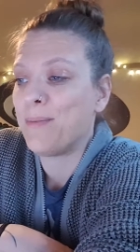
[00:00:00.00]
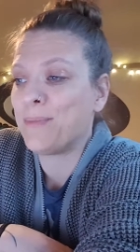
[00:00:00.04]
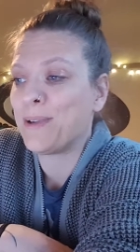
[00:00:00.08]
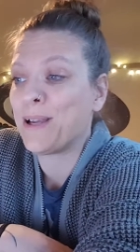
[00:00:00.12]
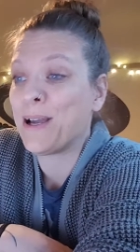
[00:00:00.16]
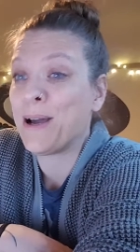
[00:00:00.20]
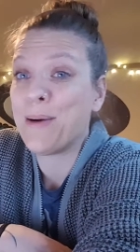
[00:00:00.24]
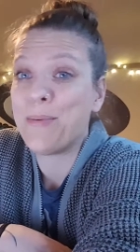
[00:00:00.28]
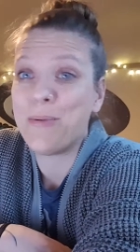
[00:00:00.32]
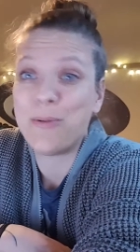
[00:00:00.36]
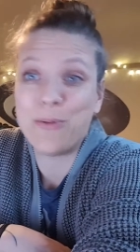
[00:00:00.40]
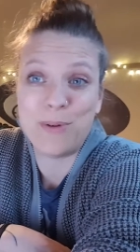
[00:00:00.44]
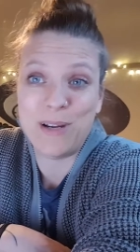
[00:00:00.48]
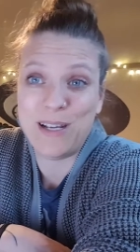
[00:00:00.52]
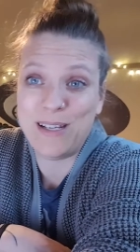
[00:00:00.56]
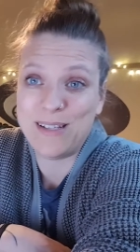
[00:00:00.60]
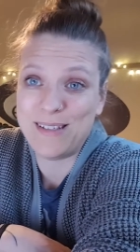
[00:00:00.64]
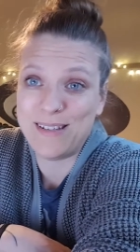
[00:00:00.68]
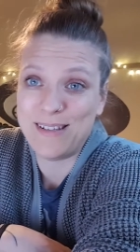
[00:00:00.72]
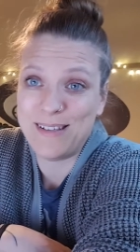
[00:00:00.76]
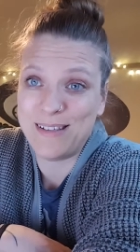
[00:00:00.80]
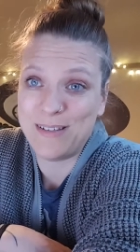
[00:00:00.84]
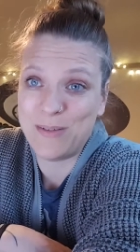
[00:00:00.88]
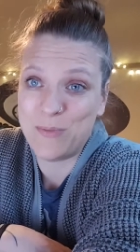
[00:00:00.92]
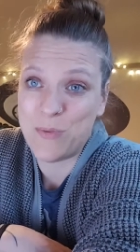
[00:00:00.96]
Couple
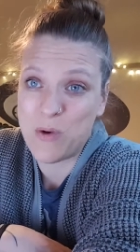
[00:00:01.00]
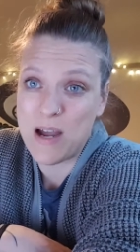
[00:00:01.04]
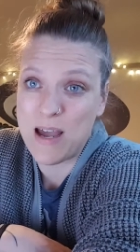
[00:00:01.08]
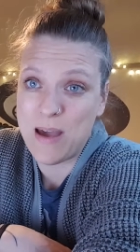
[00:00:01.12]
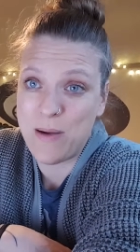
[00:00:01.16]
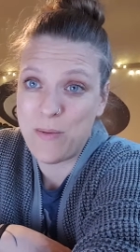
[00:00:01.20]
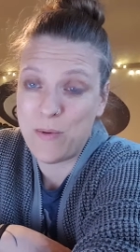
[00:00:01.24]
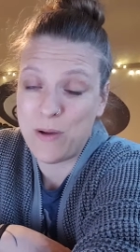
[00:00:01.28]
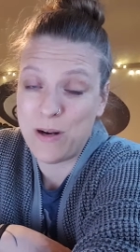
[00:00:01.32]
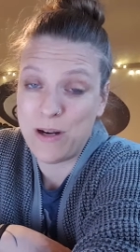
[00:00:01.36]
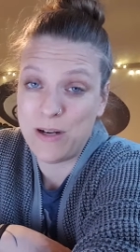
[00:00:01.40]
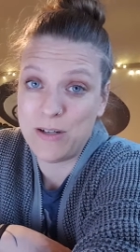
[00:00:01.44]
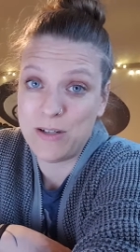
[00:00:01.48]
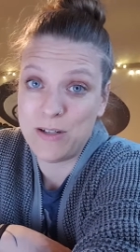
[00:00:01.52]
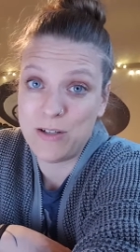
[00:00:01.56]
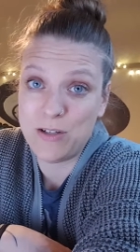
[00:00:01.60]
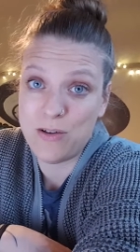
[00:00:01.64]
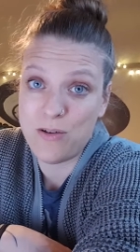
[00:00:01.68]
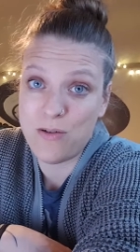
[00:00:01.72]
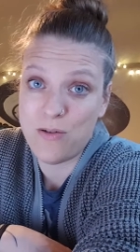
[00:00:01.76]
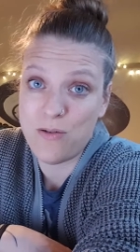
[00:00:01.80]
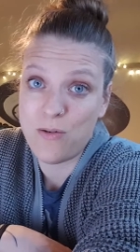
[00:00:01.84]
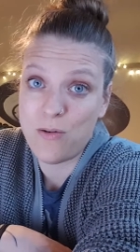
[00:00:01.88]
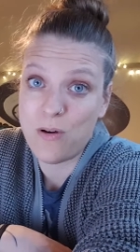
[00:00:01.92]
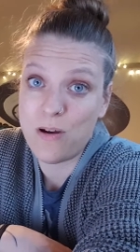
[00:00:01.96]
reasons why I wanted to
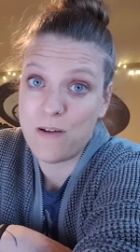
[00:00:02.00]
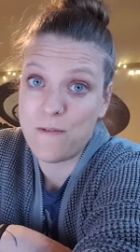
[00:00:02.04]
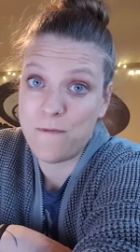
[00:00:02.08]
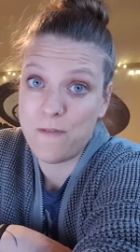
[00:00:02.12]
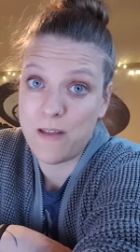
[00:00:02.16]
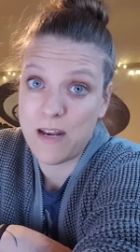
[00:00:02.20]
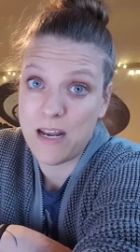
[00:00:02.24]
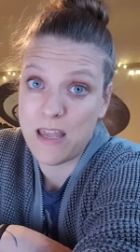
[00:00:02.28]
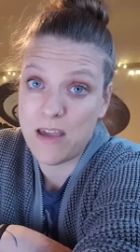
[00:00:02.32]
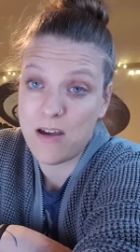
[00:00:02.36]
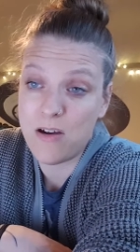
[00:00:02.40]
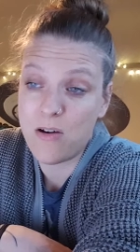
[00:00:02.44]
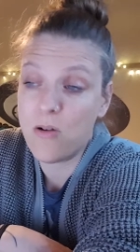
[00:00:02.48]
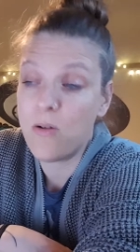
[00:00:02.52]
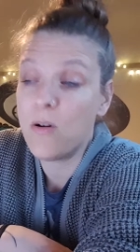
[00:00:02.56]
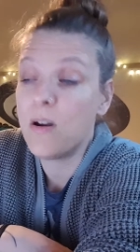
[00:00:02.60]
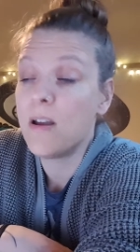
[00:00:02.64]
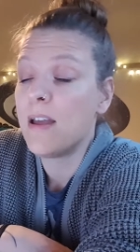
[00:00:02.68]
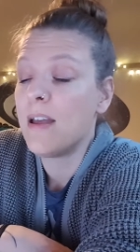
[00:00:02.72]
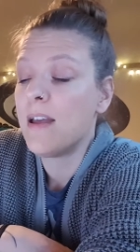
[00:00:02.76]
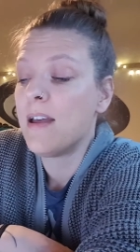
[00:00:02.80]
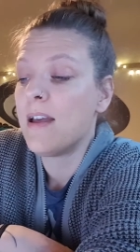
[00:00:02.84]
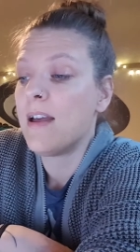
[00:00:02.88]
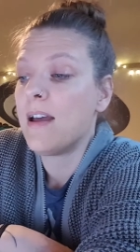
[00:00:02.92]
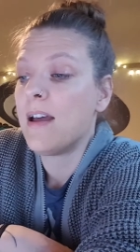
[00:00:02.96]
do a video.
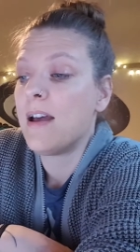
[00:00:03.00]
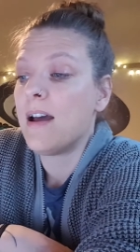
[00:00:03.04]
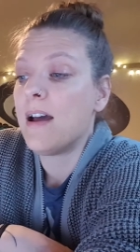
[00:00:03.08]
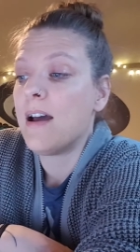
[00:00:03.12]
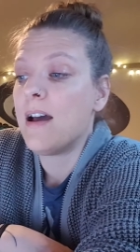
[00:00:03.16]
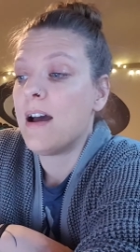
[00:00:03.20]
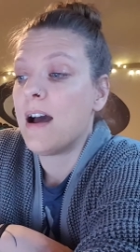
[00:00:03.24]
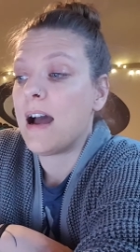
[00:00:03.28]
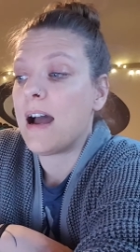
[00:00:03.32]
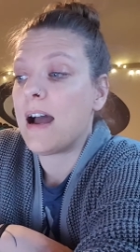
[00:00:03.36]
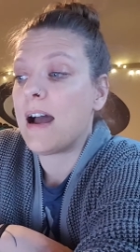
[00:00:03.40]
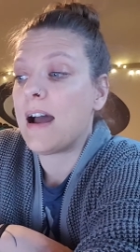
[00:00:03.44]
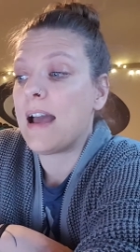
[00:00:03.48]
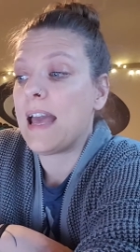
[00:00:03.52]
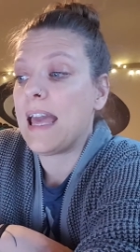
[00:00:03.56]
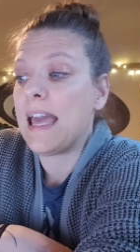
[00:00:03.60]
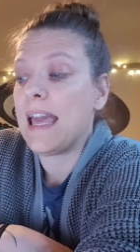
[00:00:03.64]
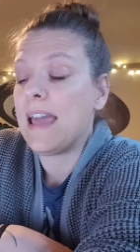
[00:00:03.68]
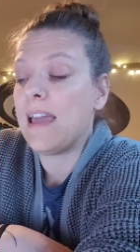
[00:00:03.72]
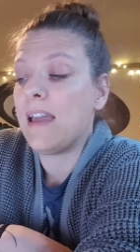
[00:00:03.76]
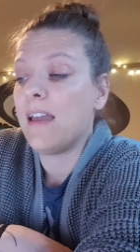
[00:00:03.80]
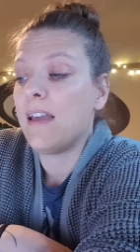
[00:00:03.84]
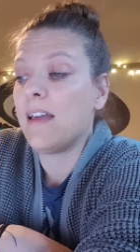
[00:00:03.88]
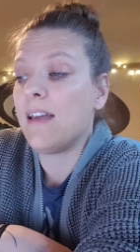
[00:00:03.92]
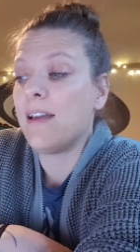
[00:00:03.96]

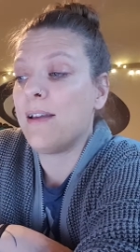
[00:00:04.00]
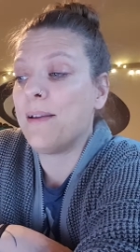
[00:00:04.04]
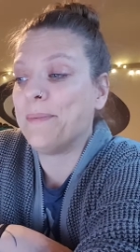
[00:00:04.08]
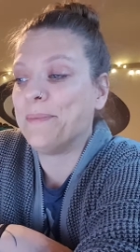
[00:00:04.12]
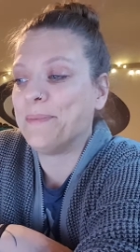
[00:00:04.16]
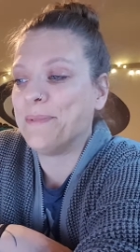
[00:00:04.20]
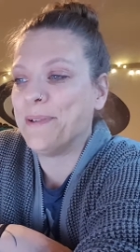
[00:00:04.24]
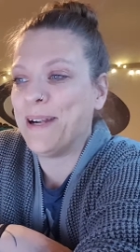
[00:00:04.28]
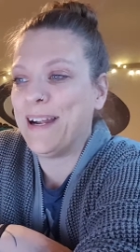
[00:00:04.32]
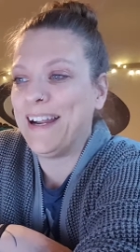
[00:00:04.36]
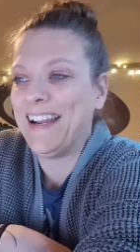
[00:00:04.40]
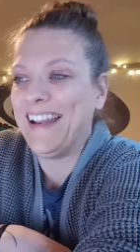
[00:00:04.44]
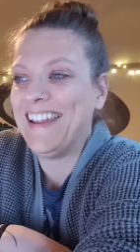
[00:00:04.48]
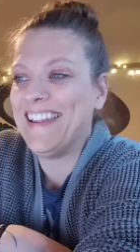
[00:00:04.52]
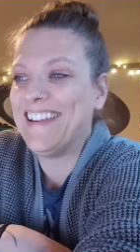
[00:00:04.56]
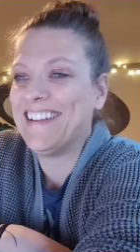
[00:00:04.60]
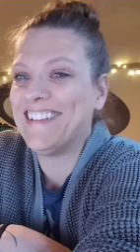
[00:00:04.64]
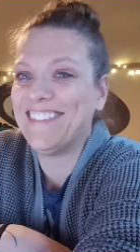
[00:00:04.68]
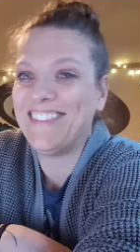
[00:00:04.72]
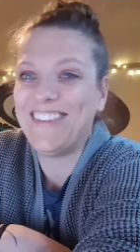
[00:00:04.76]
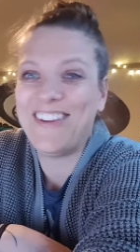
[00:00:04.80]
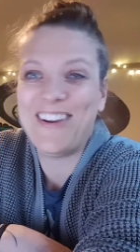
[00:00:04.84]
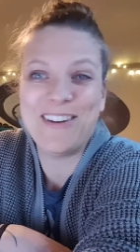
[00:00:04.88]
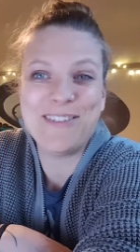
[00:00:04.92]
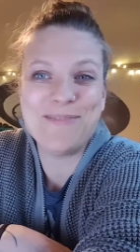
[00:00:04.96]
I am writing
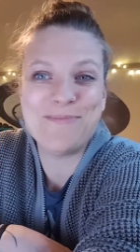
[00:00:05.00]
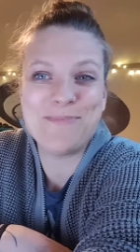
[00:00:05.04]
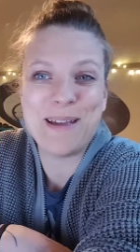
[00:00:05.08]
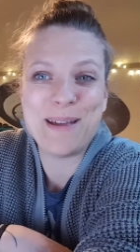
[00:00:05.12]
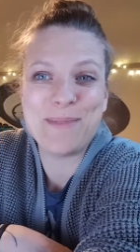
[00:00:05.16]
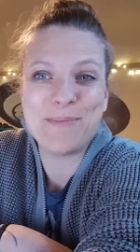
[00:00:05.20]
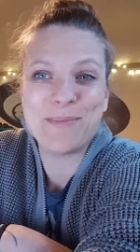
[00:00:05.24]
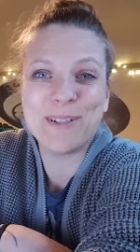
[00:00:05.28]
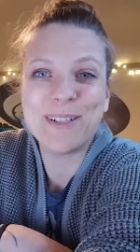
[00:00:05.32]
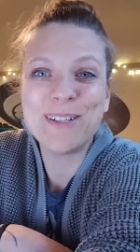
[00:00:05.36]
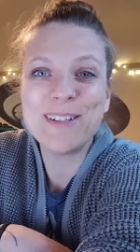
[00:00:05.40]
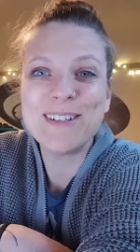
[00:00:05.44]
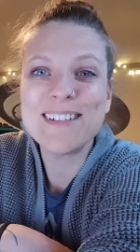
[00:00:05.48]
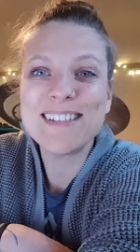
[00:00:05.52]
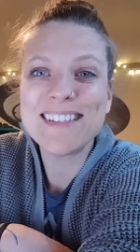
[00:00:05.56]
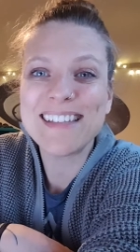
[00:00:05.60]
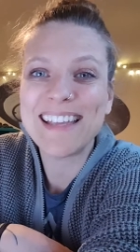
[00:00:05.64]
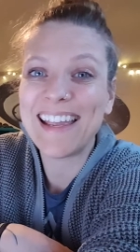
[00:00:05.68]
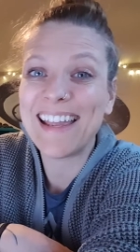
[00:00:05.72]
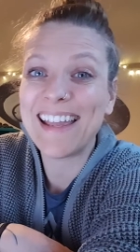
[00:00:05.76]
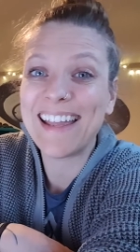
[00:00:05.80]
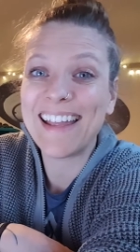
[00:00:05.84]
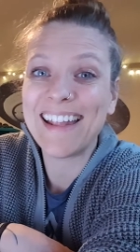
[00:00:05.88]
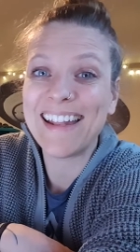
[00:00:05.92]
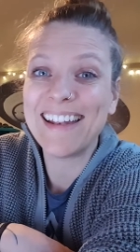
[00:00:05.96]
a lot of papers
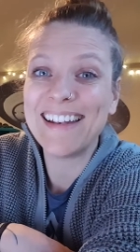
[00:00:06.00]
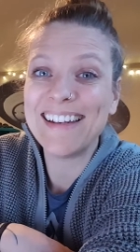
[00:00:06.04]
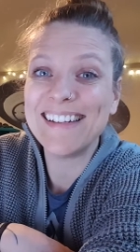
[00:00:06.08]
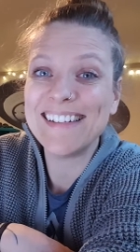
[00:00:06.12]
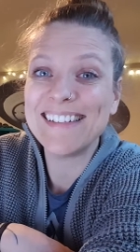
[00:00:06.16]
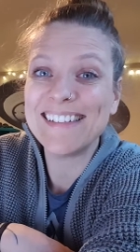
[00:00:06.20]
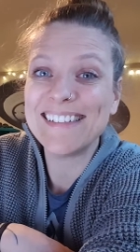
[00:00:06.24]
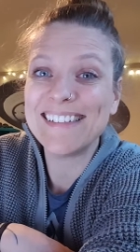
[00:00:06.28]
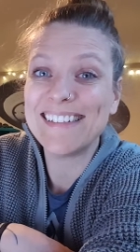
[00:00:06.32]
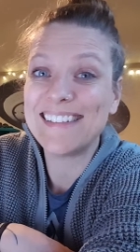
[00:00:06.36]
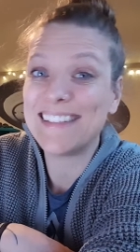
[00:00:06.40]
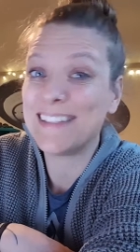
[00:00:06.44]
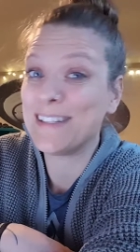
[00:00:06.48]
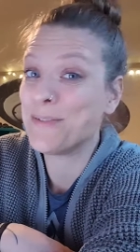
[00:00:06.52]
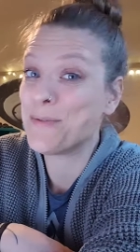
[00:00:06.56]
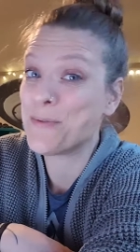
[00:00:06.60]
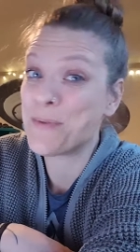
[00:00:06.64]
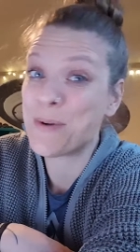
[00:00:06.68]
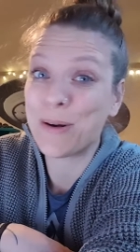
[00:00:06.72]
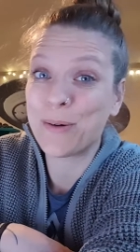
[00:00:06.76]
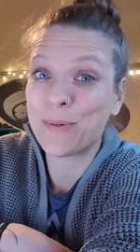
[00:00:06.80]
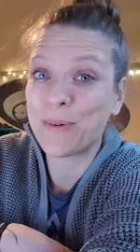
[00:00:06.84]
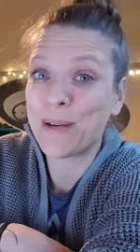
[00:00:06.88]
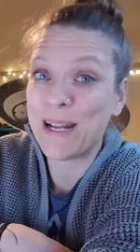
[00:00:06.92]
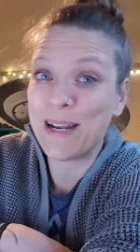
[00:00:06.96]
and didn't
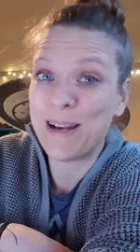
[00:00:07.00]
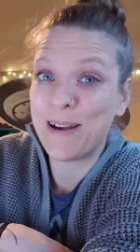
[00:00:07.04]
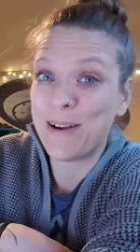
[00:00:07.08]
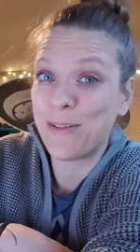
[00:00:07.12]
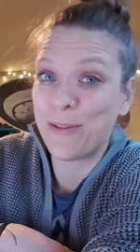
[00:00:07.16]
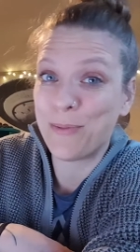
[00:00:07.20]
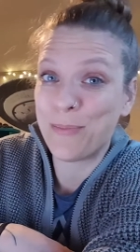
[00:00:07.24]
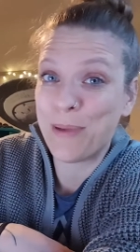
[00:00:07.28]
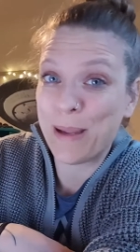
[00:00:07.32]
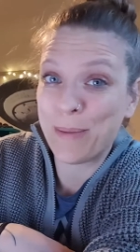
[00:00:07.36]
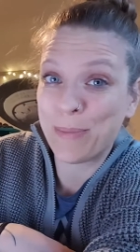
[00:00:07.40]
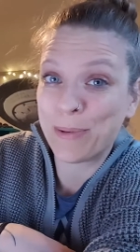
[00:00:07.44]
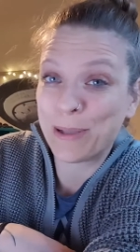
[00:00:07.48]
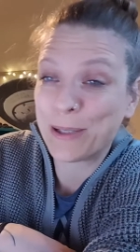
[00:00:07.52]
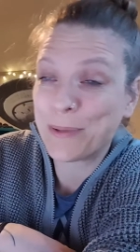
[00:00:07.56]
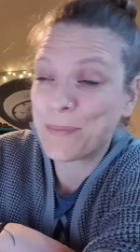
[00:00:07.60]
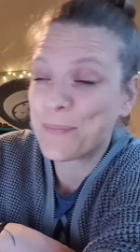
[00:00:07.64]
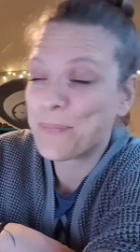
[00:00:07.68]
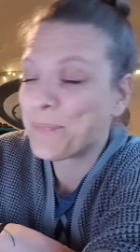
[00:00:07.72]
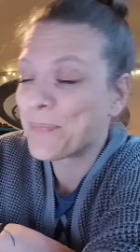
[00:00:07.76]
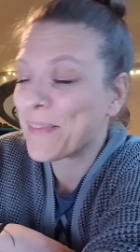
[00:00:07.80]
want to write another paper.